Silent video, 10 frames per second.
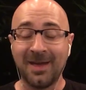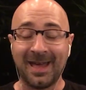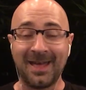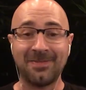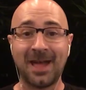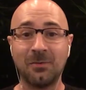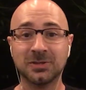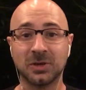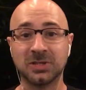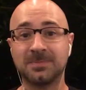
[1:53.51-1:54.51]
And that
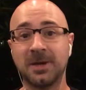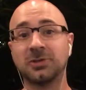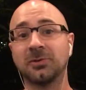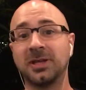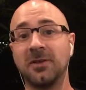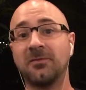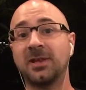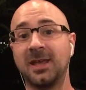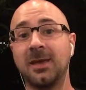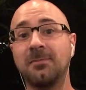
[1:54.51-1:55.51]
was our special gift
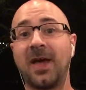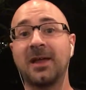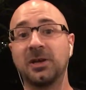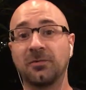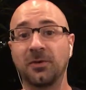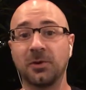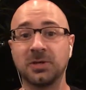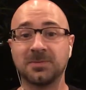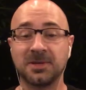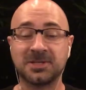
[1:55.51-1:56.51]
to him that year for
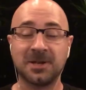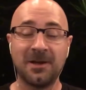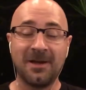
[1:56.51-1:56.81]
Christmas.